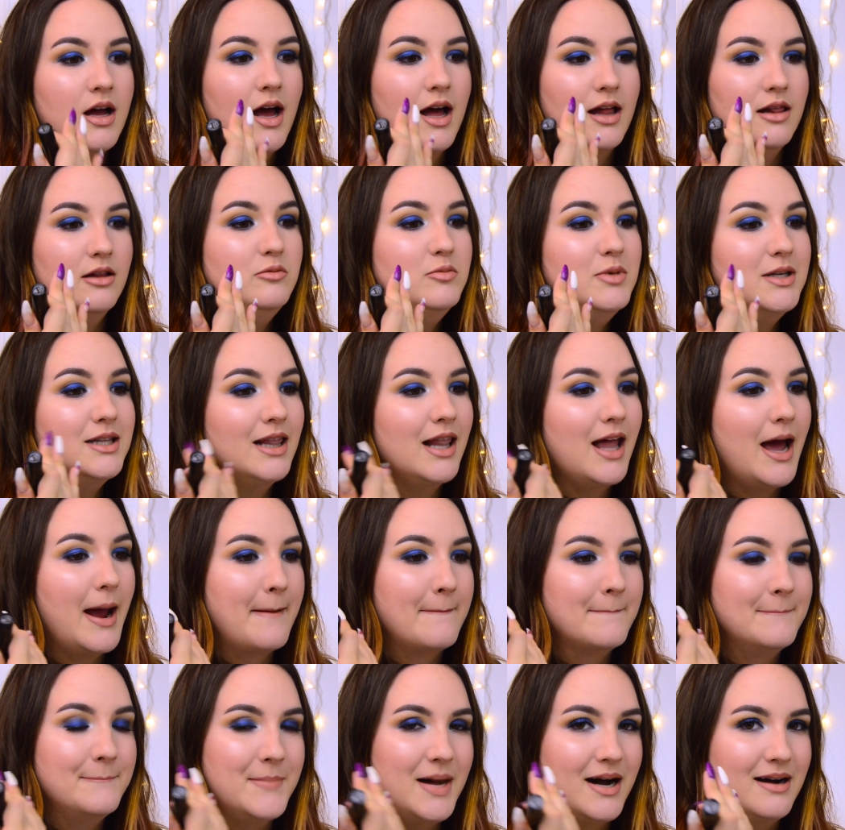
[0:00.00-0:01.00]
a little bit
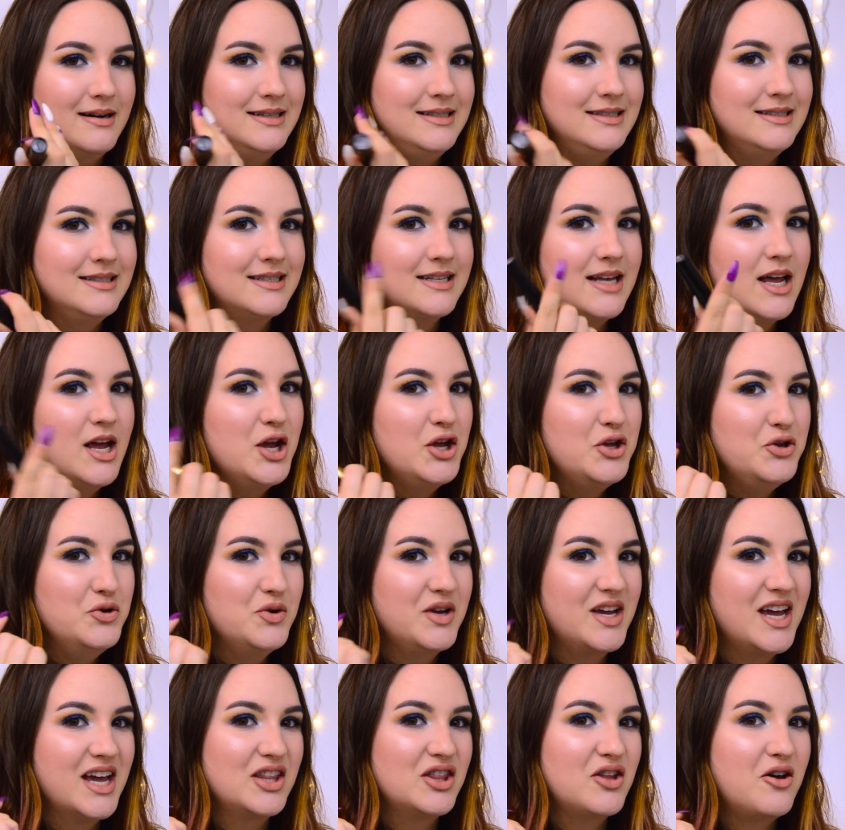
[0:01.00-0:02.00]
like mine,
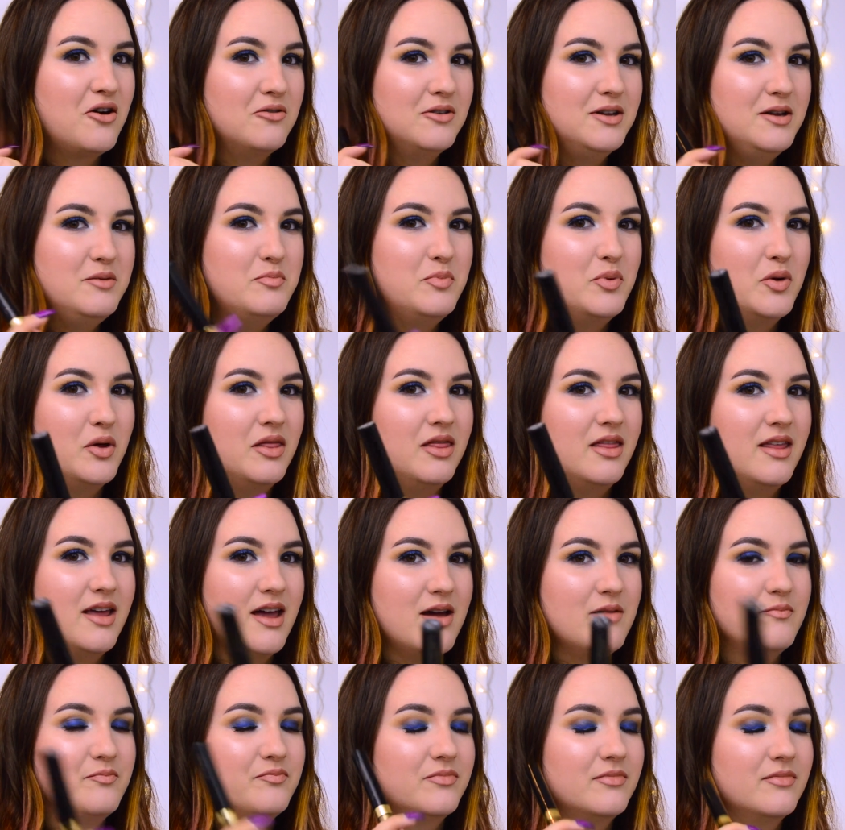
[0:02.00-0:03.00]
you can only put
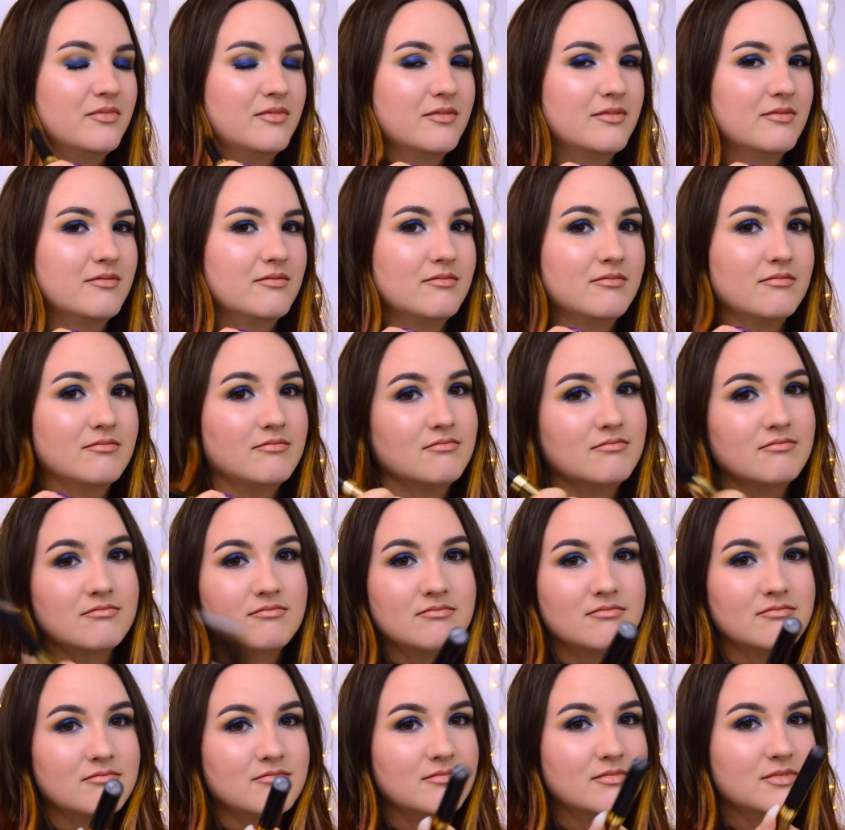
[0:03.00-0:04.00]
them
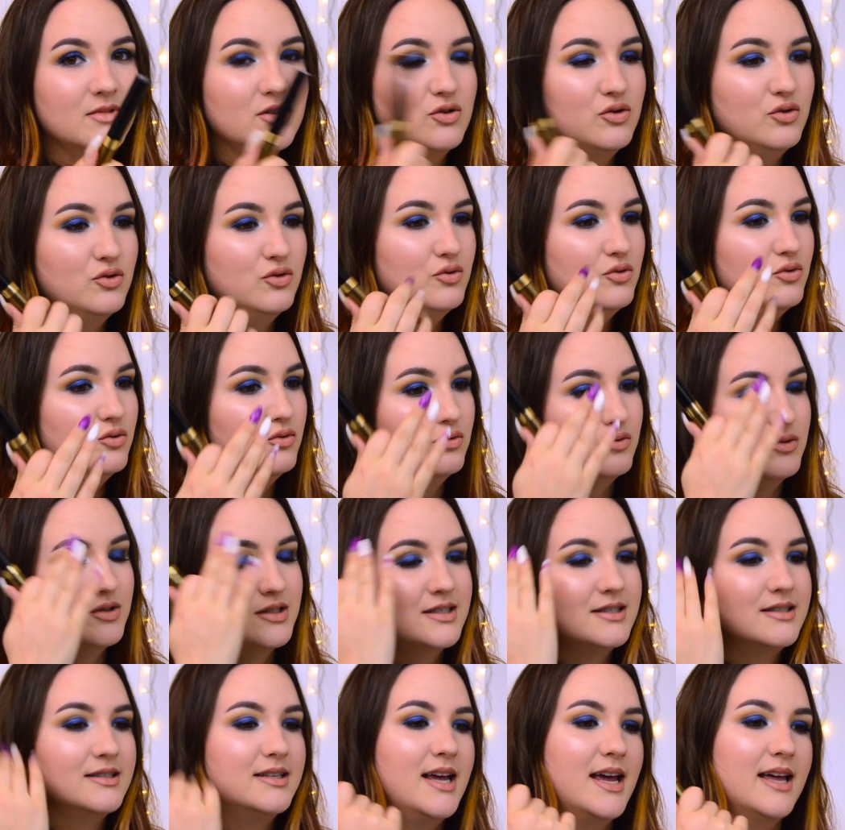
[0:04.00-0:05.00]
to
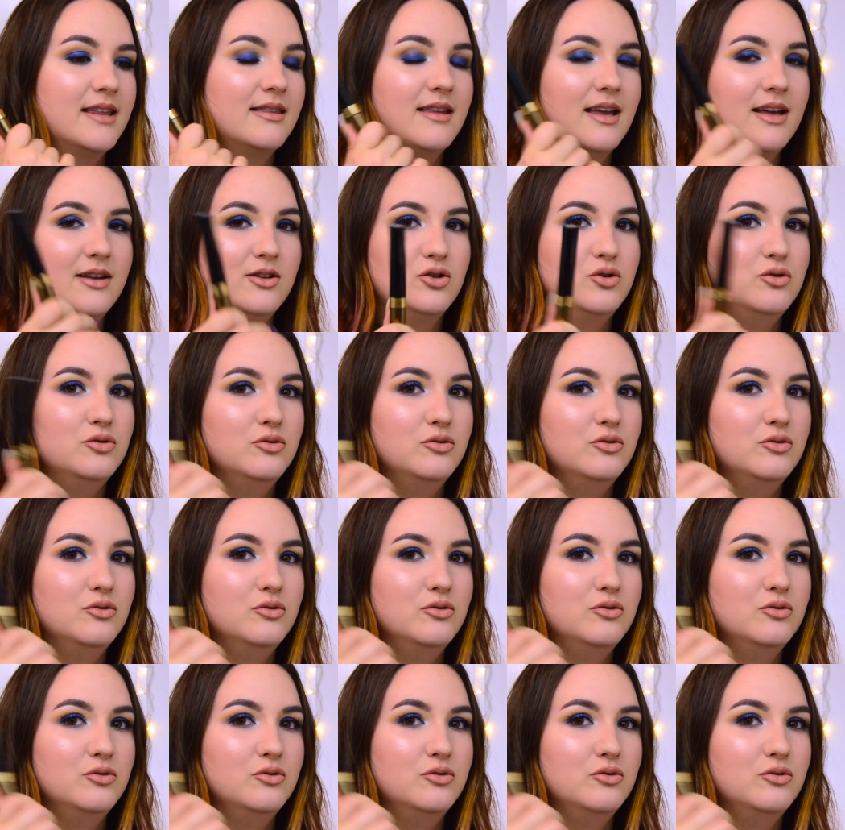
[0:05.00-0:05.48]
set and